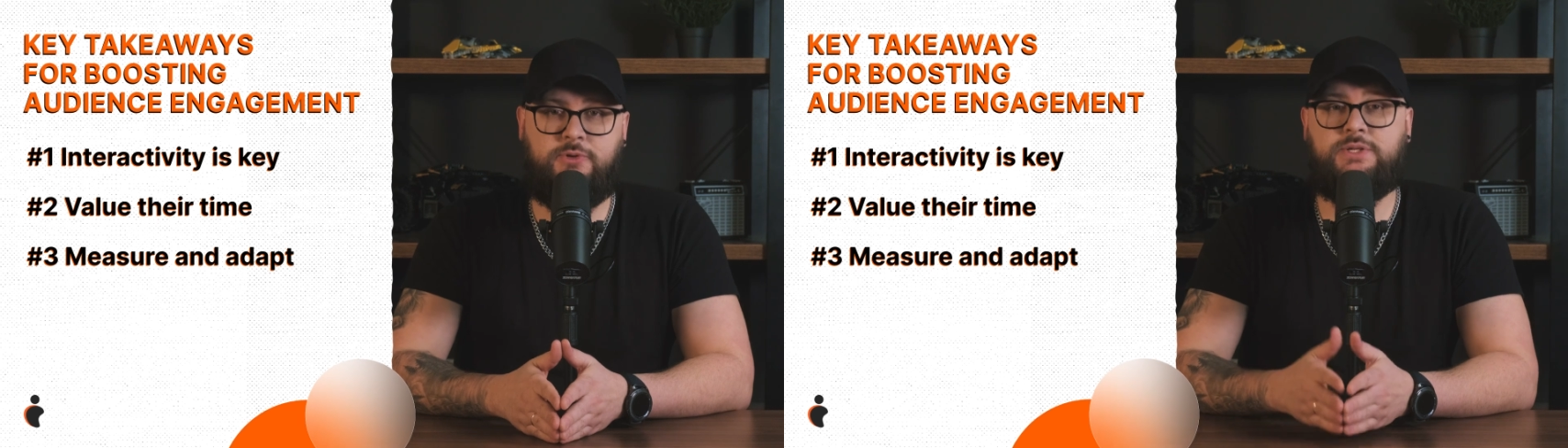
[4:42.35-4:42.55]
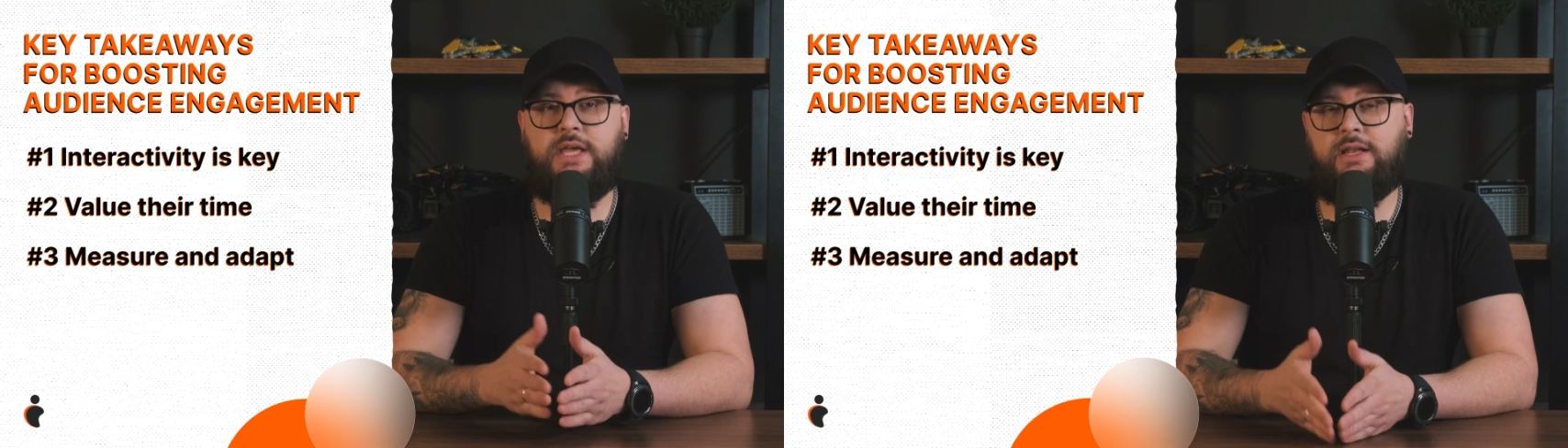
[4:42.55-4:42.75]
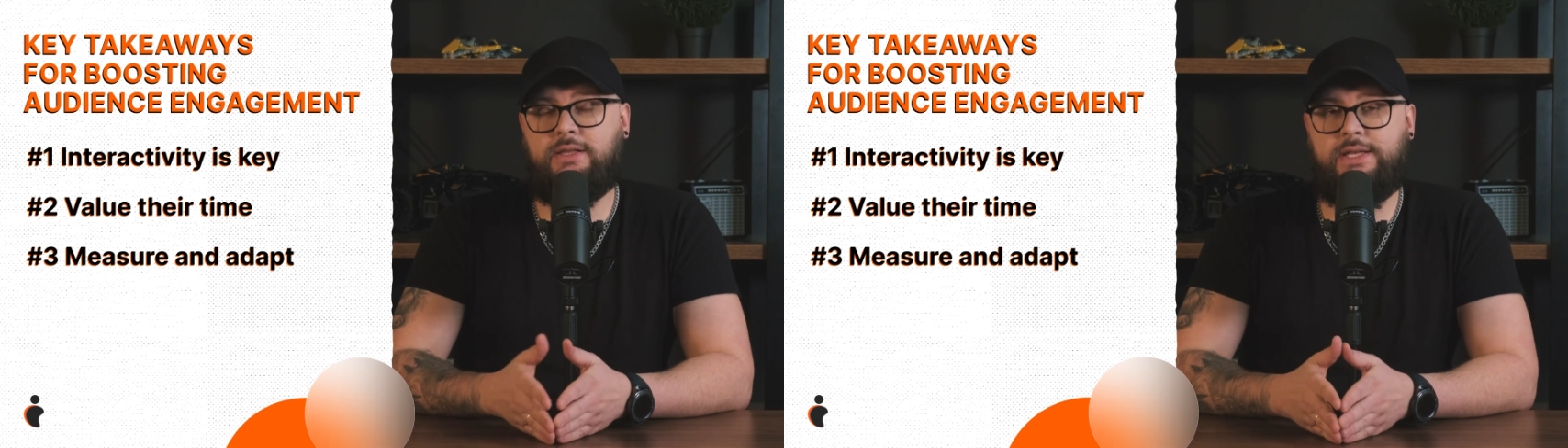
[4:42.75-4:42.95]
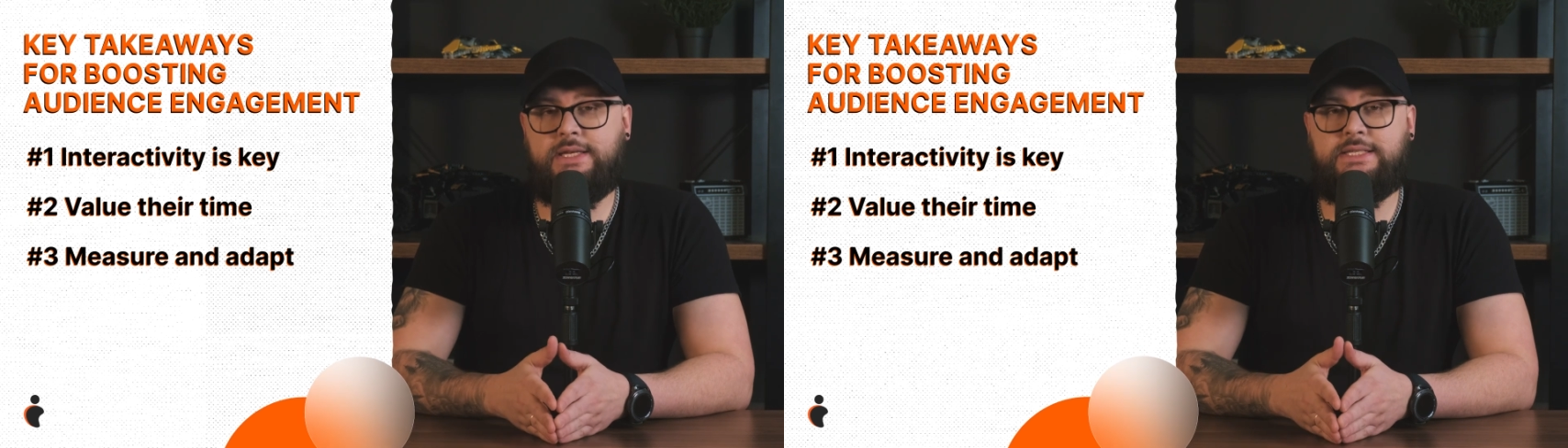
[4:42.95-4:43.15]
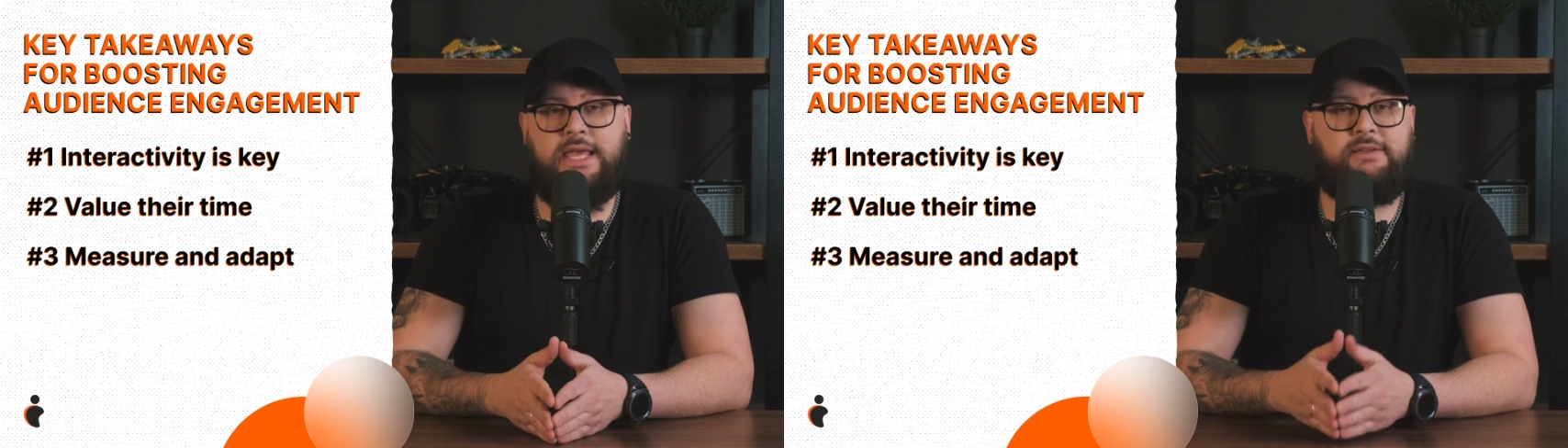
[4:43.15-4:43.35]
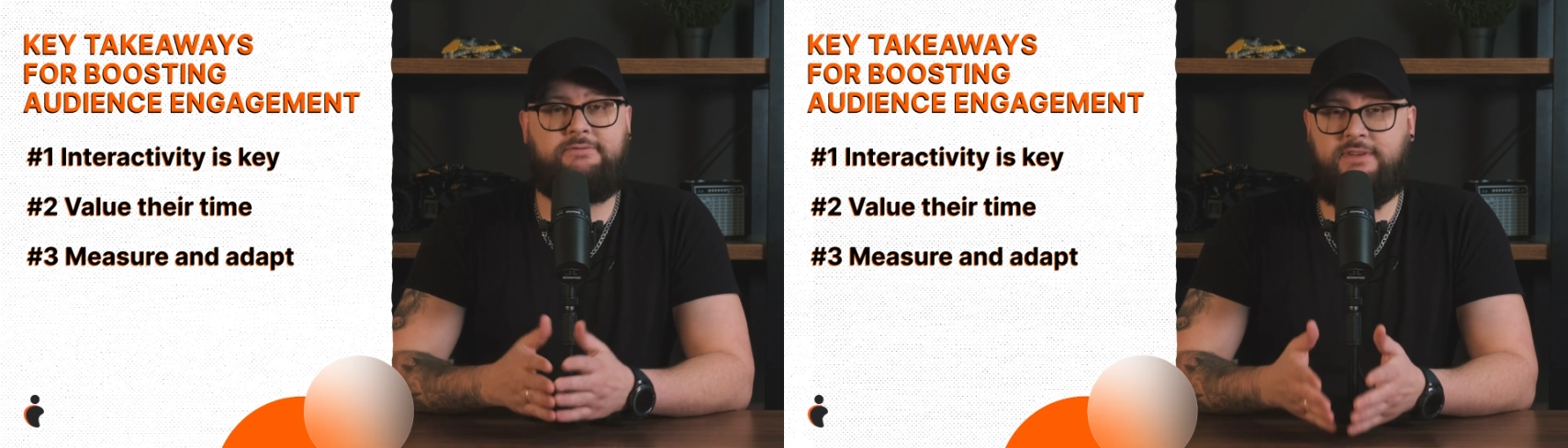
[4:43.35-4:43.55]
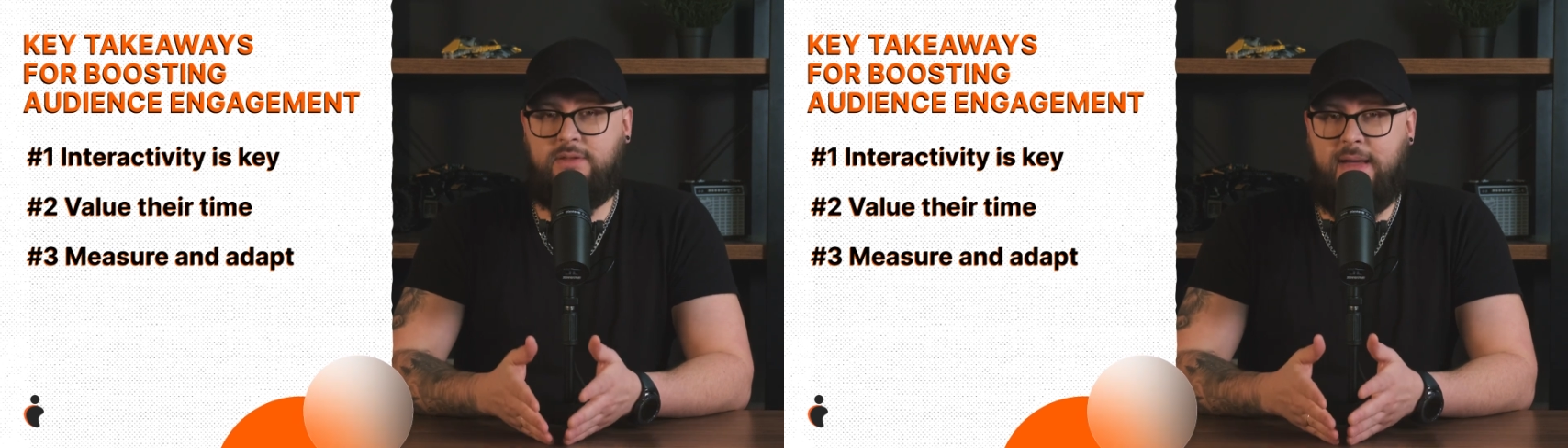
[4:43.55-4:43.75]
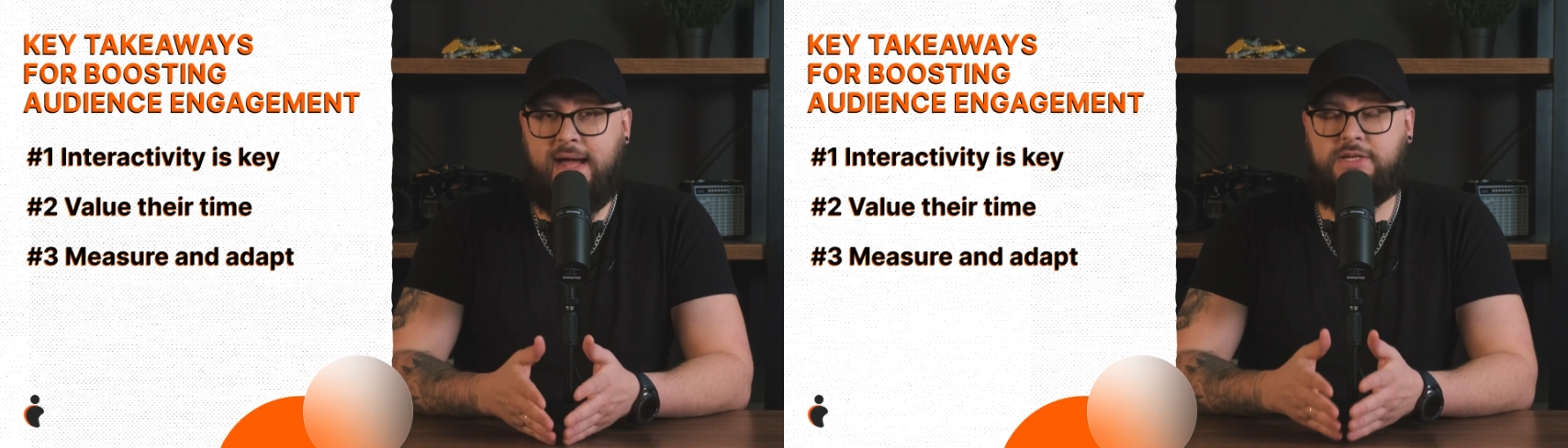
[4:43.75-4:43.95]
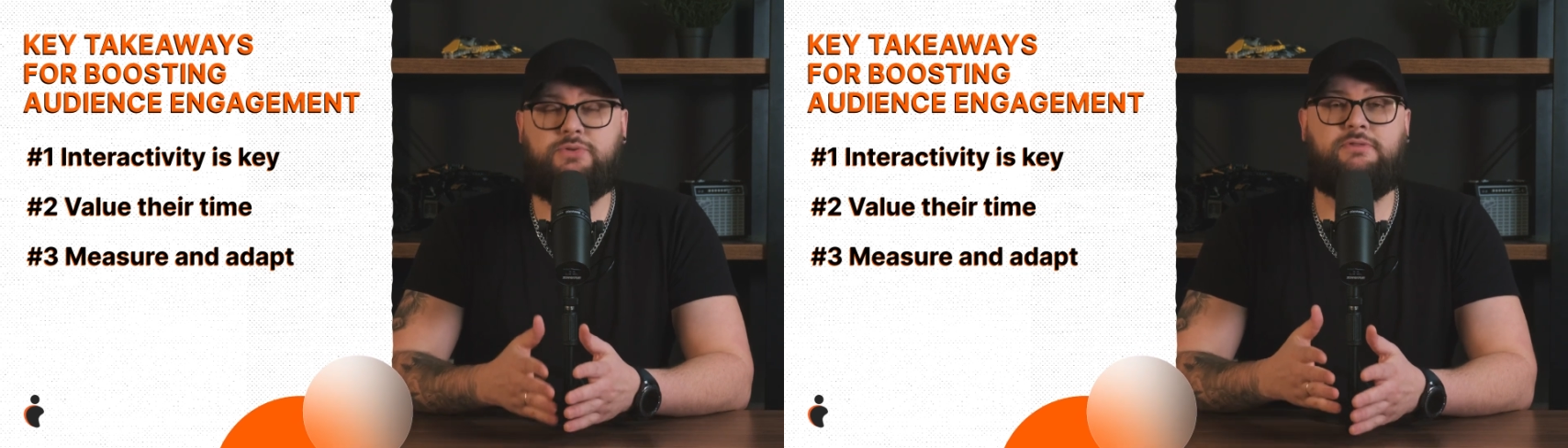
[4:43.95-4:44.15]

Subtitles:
Use analytics and feedback to